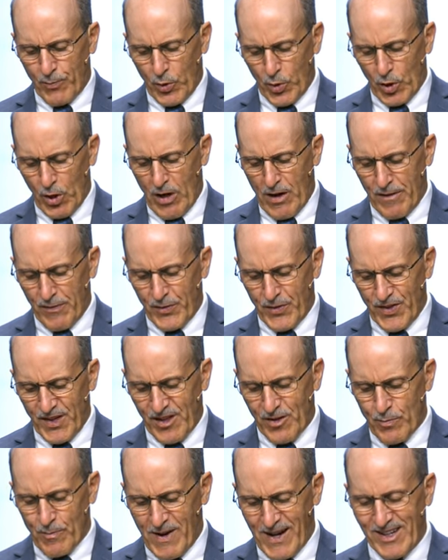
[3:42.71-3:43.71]
put off
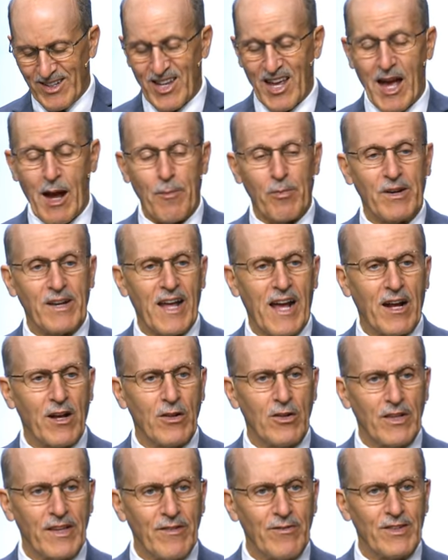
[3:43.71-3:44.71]
this my
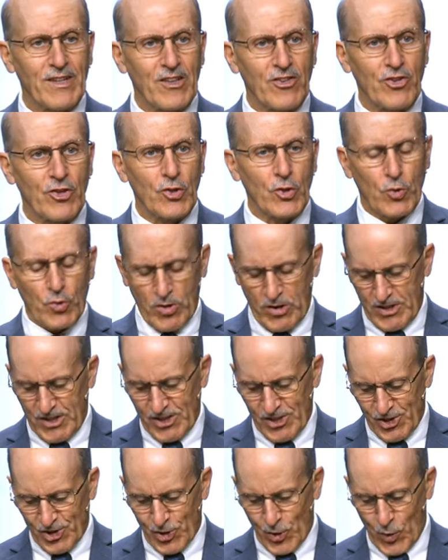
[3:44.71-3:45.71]
tabernacle, even as the Lord
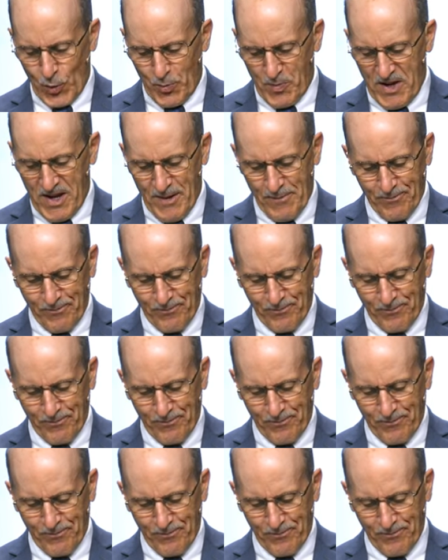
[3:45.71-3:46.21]
has shown me.